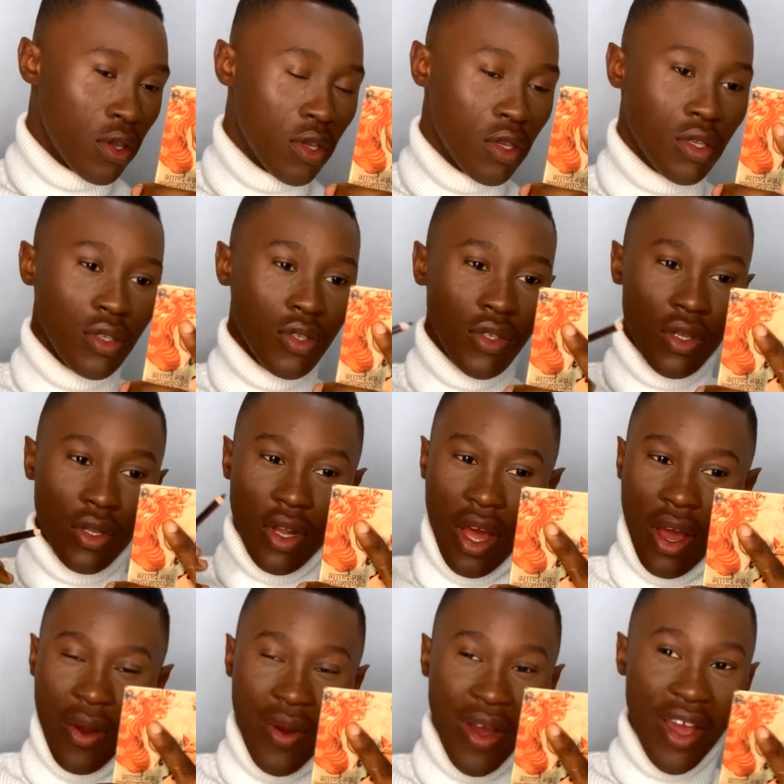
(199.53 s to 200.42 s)
So
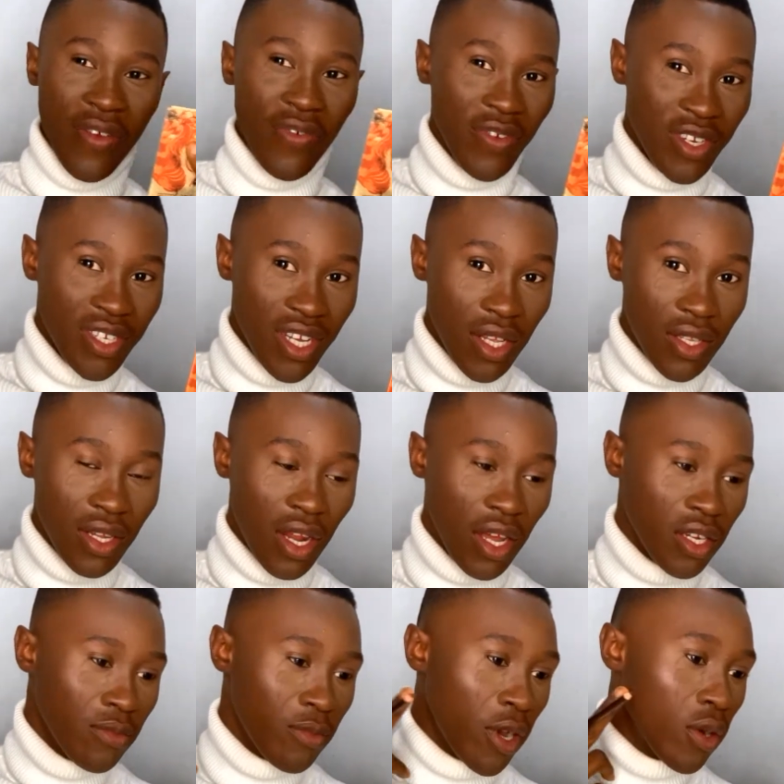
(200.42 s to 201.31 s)
now I finished
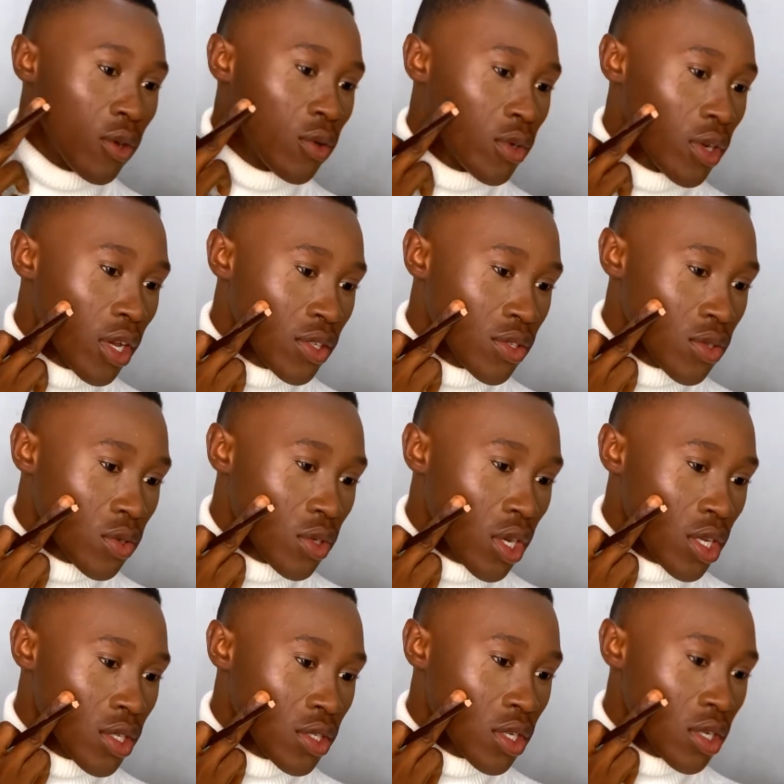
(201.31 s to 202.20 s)
outlining my own, as you
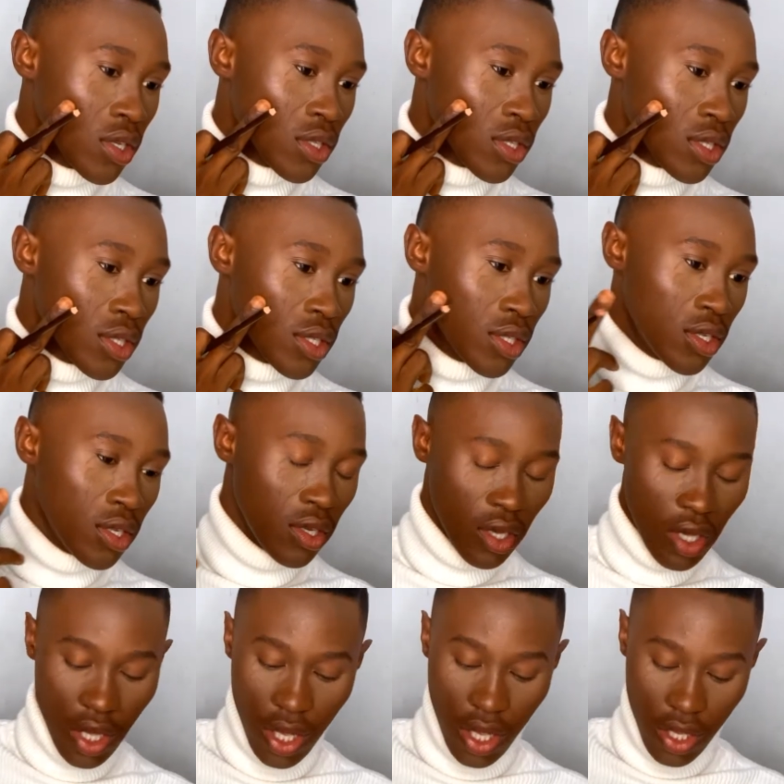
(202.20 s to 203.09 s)
guys can see.
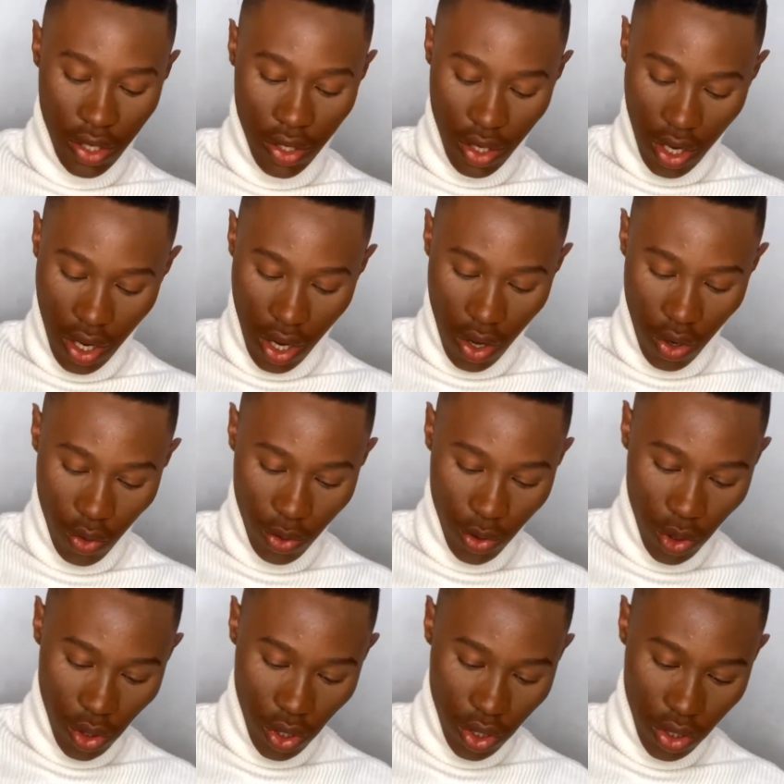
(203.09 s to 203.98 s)
Now I'll
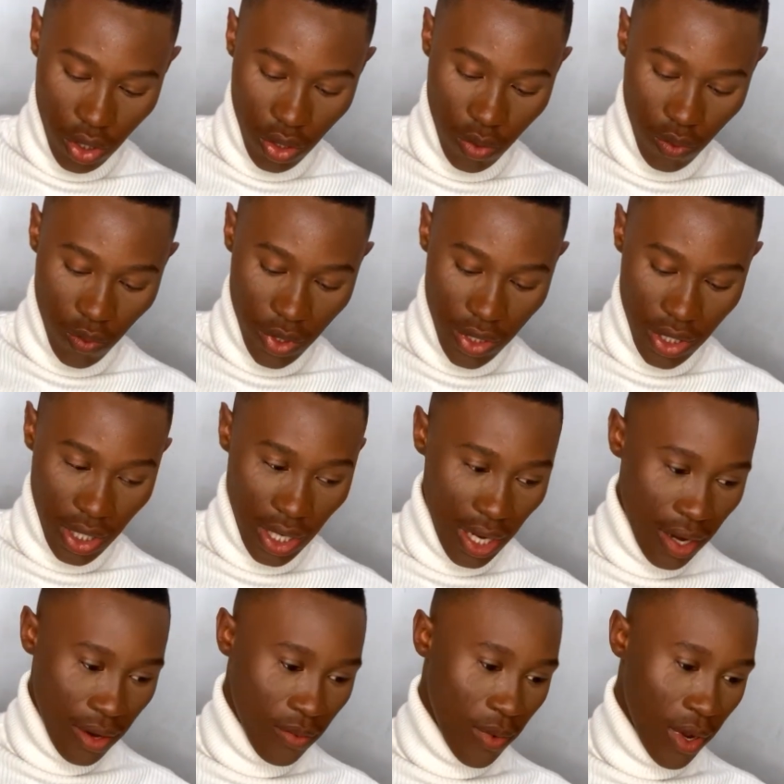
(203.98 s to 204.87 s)
go in with a
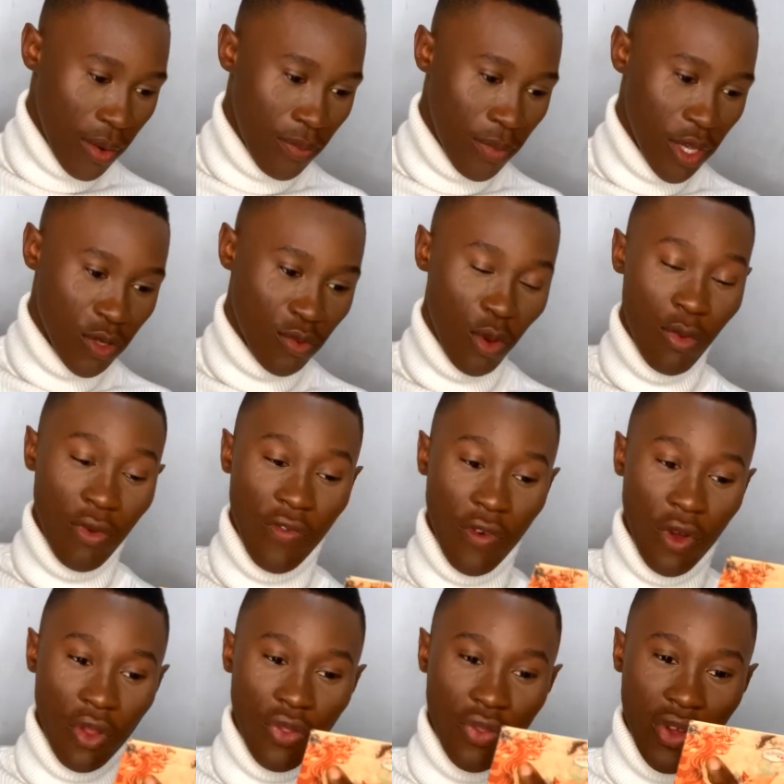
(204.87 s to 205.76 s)
clown white base, but
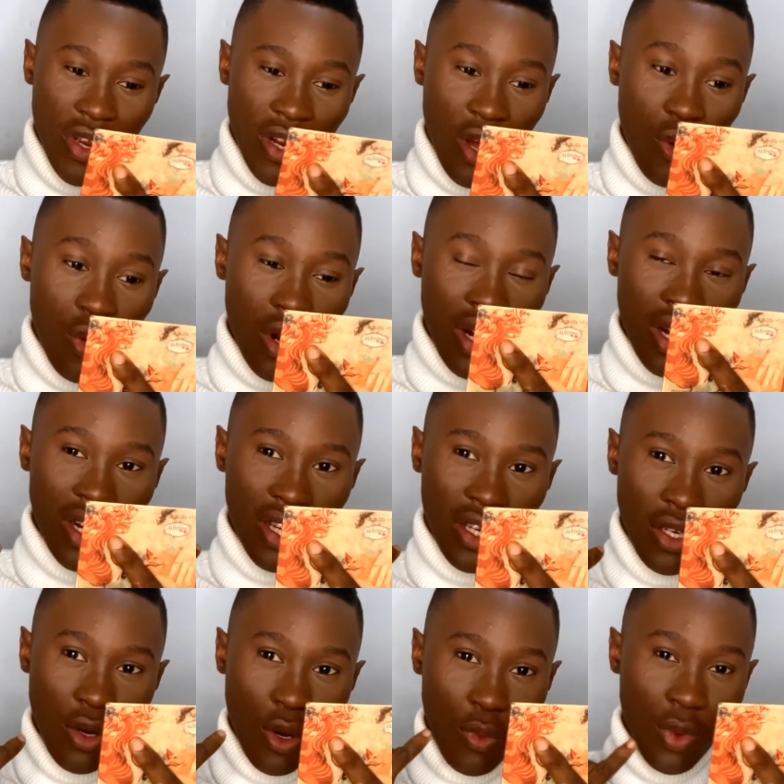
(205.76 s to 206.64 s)
before then I'll
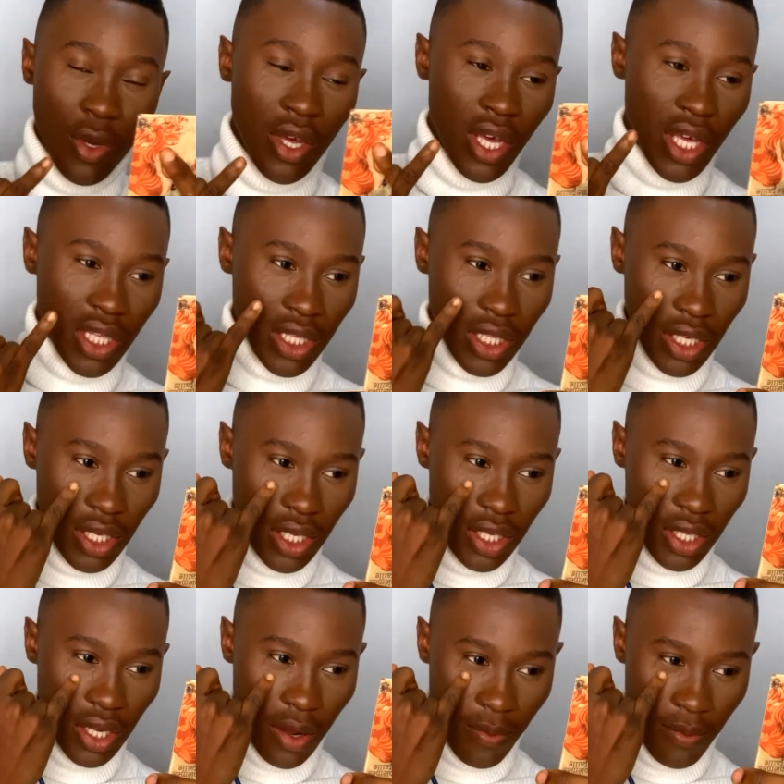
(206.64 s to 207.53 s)
clean up the
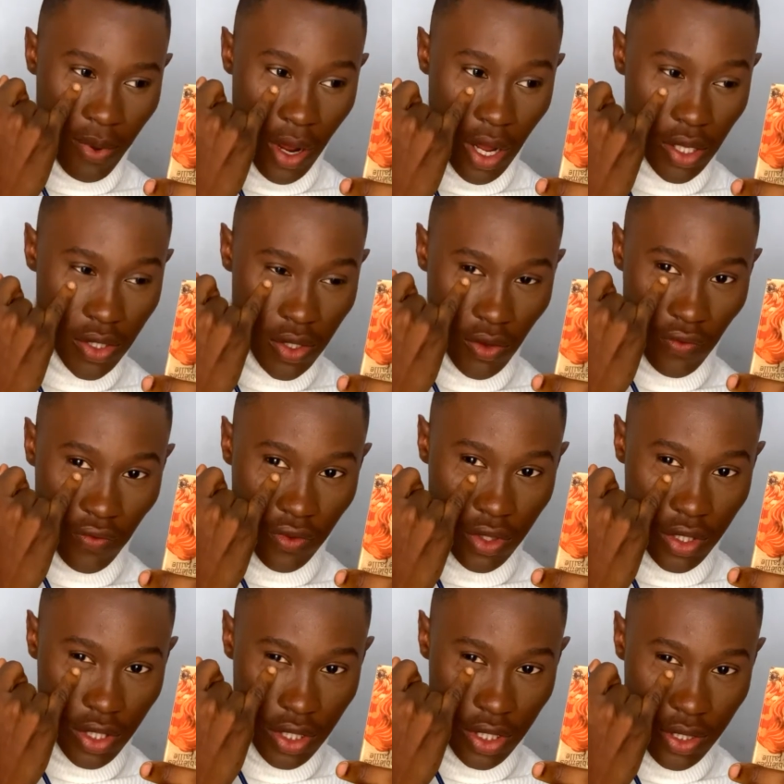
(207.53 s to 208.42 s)
inner parts of
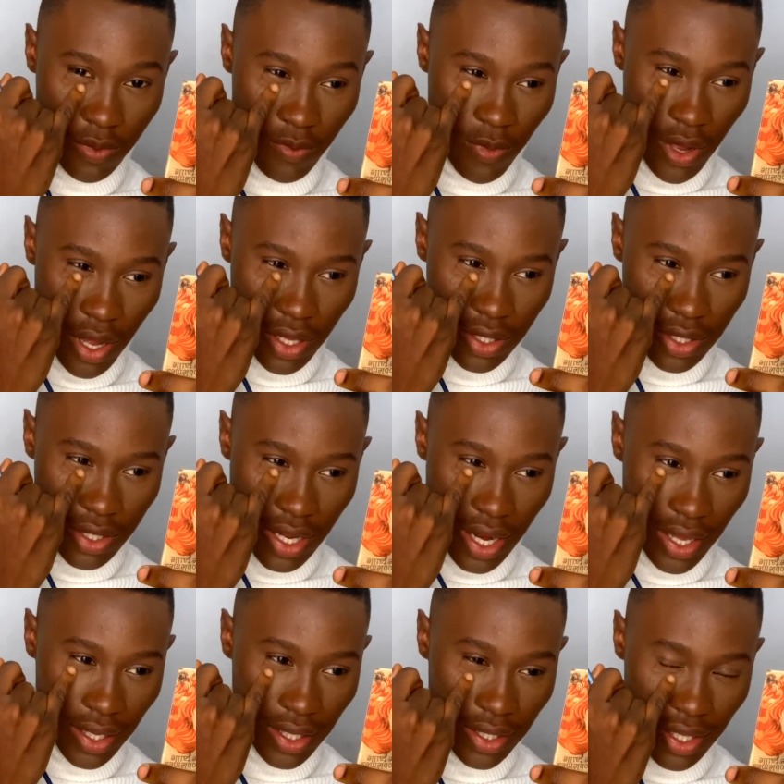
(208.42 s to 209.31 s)
this part,
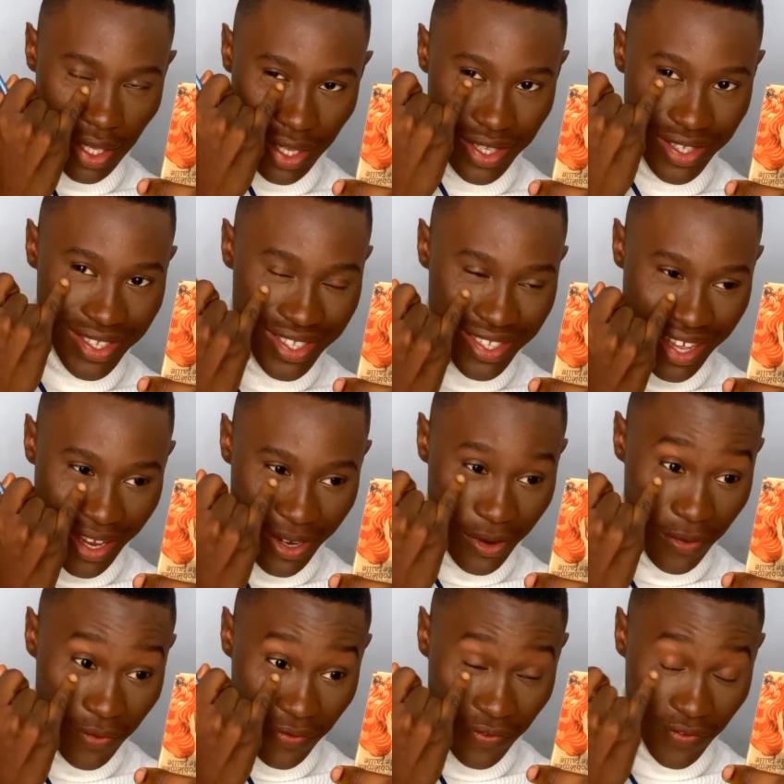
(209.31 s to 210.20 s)
like the inside
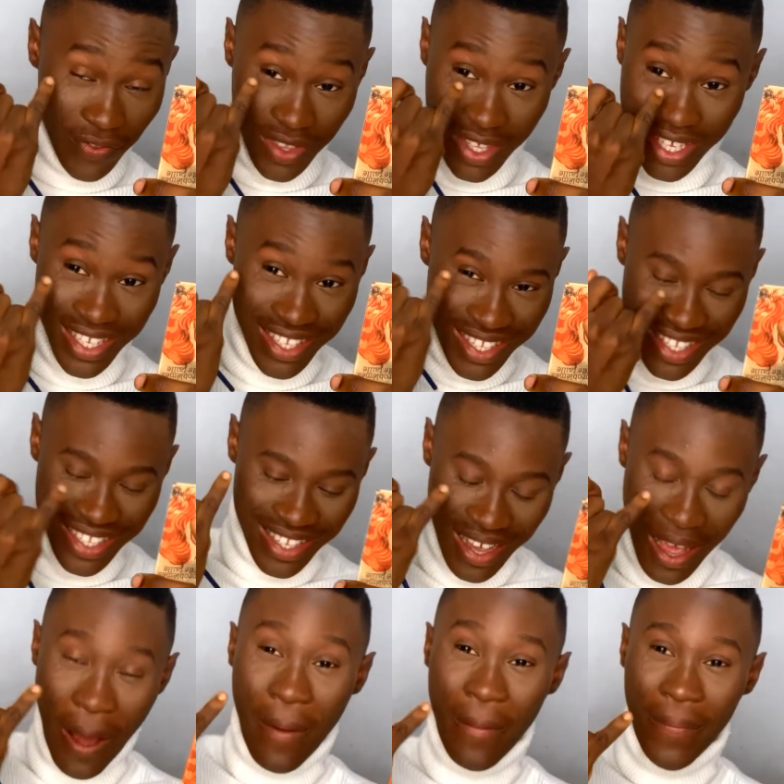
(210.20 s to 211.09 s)
of this
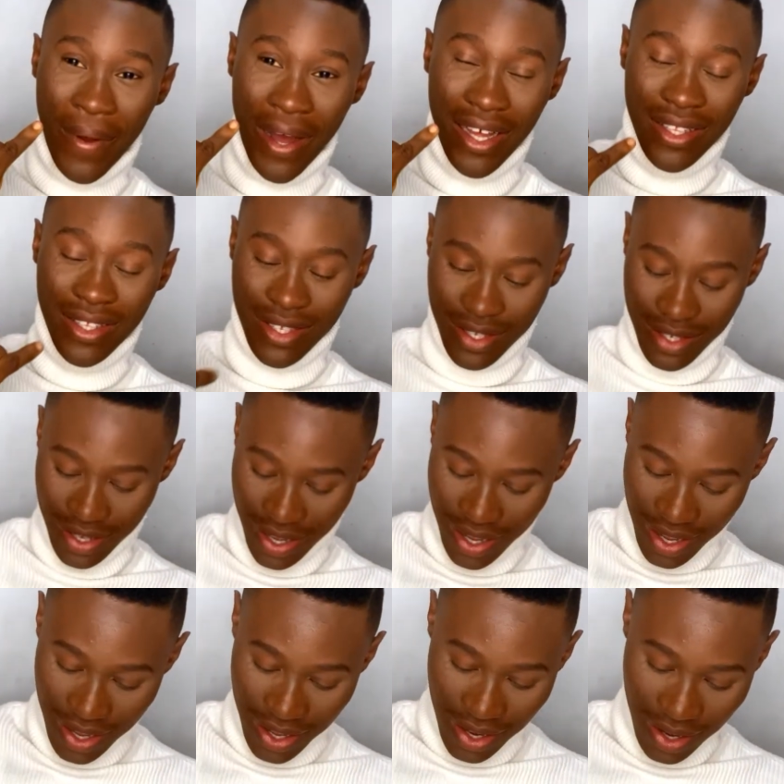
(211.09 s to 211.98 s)
part.
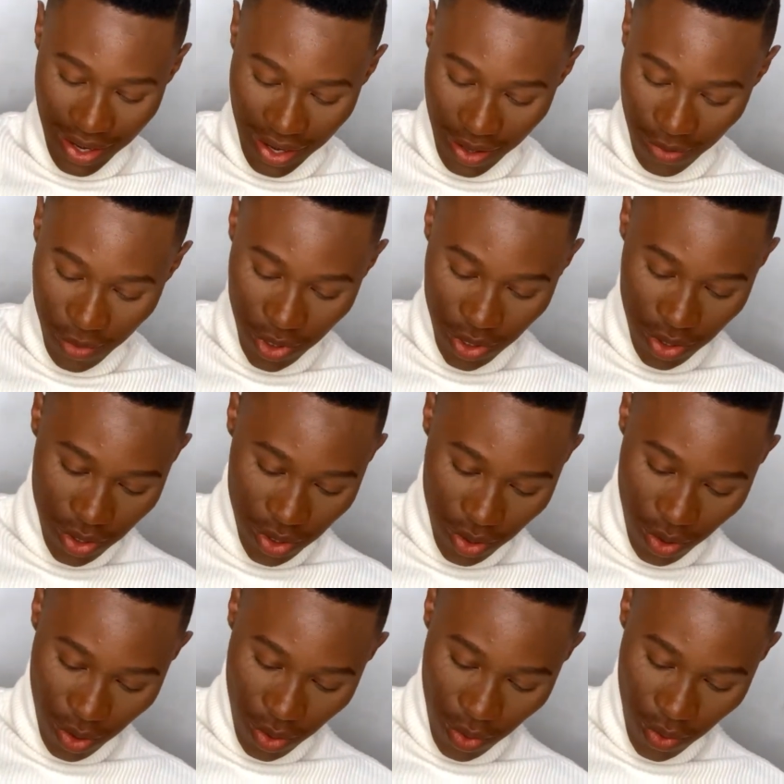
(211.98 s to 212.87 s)
Let me just
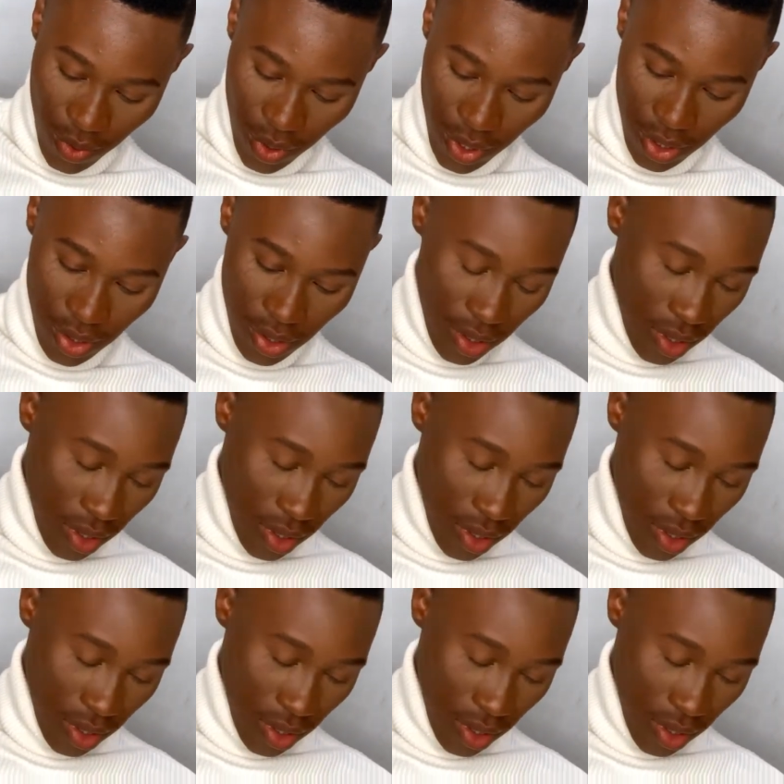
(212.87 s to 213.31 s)
go in.